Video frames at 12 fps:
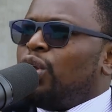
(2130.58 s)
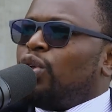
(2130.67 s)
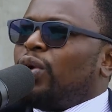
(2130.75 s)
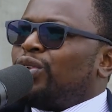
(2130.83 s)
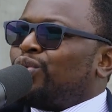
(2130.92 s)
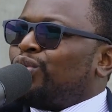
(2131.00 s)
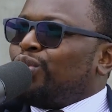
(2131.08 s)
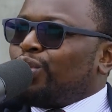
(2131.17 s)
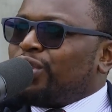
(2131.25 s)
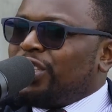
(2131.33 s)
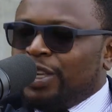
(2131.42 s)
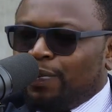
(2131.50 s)
you want to
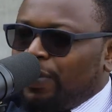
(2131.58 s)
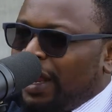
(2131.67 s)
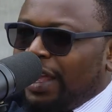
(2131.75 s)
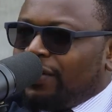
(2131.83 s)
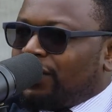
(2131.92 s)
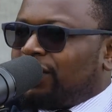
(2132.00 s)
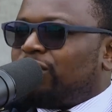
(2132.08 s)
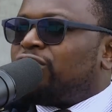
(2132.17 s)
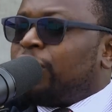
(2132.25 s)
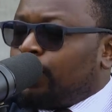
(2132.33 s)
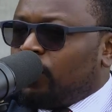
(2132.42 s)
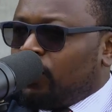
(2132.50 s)
talk cheap lives,
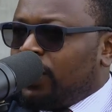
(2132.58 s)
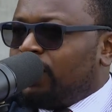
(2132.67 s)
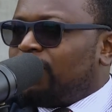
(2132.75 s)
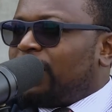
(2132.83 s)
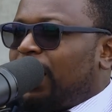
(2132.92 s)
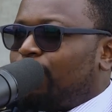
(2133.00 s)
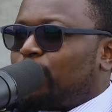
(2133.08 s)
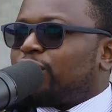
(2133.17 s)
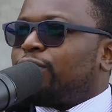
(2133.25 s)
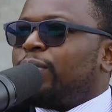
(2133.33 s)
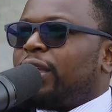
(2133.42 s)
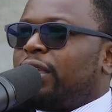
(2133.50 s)
cheap dreams.
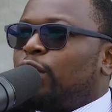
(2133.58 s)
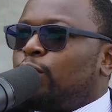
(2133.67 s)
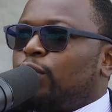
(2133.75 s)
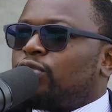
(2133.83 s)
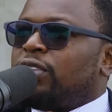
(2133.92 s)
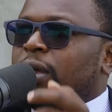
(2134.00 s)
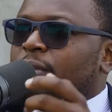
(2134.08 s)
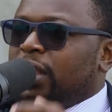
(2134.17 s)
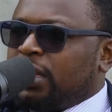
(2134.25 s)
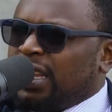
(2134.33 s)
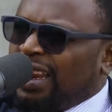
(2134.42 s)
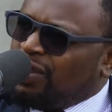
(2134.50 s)
Boss, my girl, boss, nami
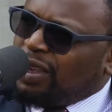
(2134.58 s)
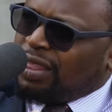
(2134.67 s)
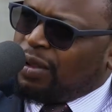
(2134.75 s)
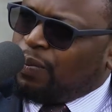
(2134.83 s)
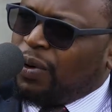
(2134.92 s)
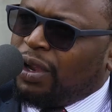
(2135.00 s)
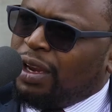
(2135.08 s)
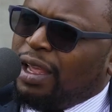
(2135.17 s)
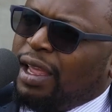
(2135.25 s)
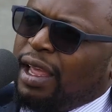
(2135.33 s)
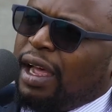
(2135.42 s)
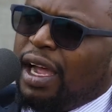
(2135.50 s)
they tell her. You get the point.
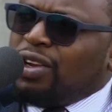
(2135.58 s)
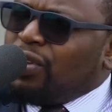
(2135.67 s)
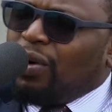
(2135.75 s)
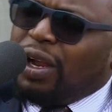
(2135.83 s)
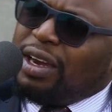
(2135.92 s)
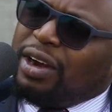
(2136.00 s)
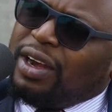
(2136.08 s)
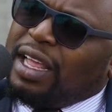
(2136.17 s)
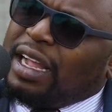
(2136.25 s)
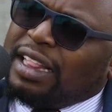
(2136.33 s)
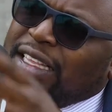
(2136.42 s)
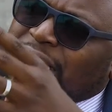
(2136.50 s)
And you're wondering,
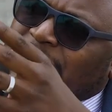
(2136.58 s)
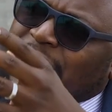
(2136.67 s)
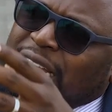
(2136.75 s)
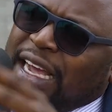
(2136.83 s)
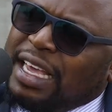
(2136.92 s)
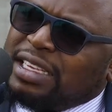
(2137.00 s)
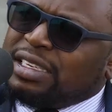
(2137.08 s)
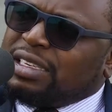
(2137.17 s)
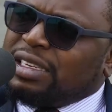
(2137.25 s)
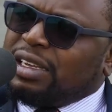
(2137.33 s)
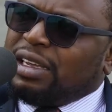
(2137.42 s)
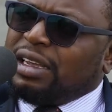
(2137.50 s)
like, these are the
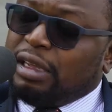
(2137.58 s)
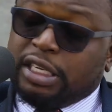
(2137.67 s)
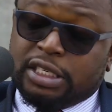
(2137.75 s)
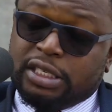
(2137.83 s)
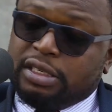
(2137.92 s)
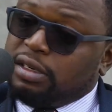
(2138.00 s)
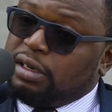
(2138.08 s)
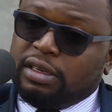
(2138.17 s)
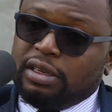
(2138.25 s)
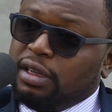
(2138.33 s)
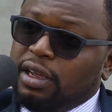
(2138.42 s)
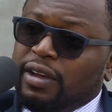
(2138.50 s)
guys. It's
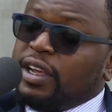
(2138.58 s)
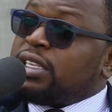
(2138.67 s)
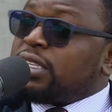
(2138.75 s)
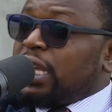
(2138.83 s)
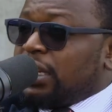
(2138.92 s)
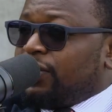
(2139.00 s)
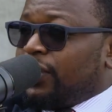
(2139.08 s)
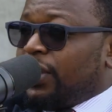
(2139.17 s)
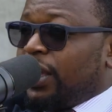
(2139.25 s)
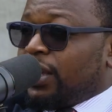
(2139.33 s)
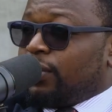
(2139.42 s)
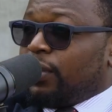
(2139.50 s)
sad for
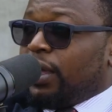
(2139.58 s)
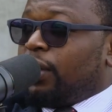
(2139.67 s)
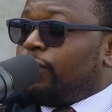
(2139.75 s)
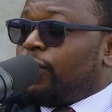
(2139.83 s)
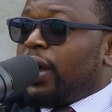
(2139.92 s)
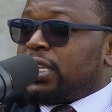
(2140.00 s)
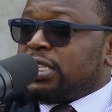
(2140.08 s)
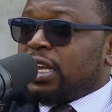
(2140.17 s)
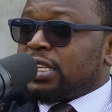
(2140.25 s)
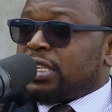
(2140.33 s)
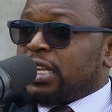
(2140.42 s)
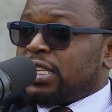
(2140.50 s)
for us
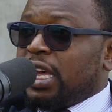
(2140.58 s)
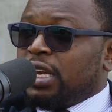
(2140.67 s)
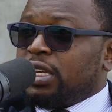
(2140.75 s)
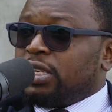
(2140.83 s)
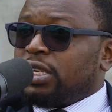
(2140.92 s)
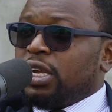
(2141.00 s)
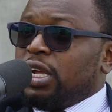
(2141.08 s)
youngsters, and